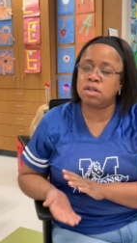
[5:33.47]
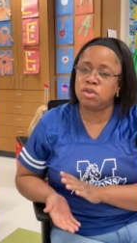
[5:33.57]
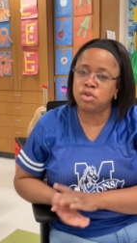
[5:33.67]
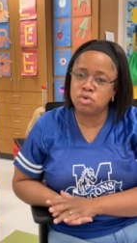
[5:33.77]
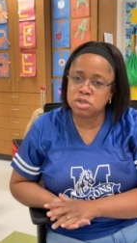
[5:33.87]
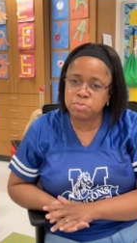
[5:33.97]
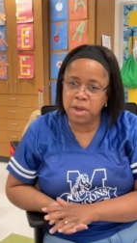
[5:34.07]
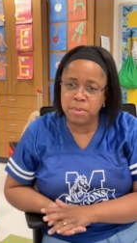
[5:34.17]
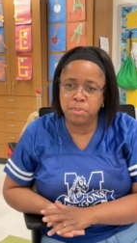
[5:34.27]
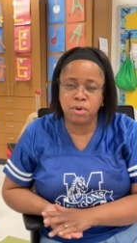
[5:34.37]
a
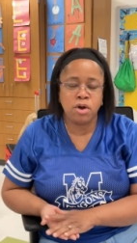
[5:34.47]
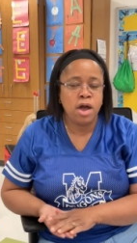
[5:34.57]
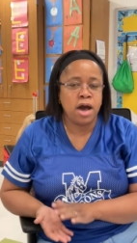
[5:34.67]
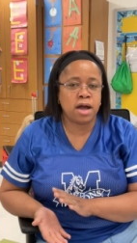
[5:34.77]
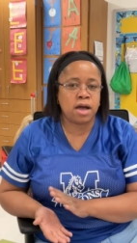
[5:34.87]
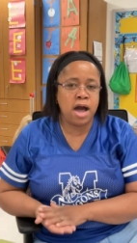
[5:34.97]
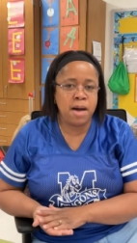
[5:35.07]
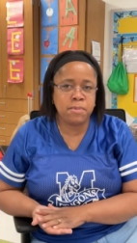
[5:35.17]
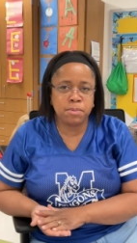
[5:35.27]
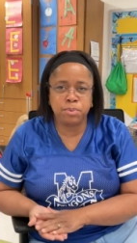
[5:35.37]
newspaper, a
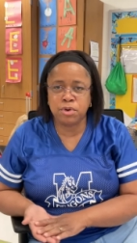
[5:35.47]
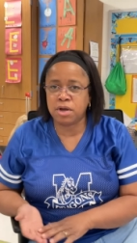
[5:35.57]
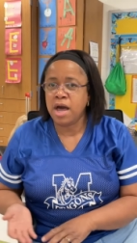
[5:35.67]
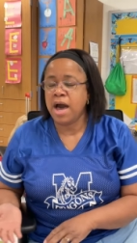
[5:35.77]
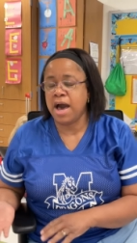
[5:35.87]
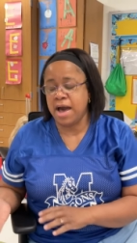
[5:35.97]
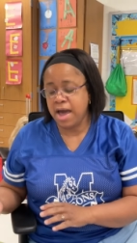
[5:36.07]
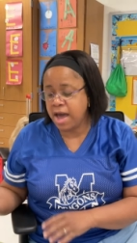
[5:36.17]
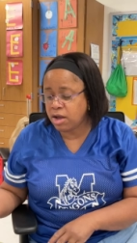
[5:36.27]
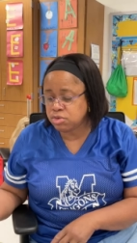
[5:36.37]
comic book, a
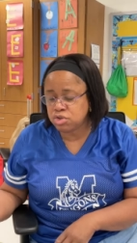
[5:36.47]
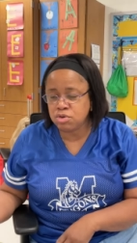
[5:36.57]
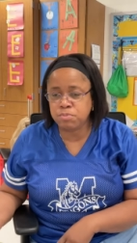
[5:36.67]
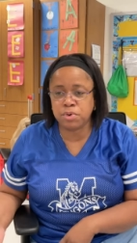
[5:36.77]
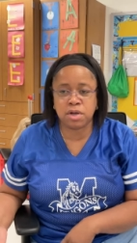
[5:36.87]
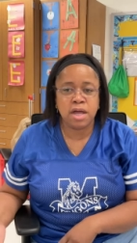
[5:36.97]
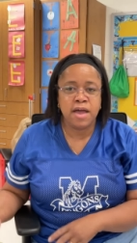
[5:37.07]
how-to book.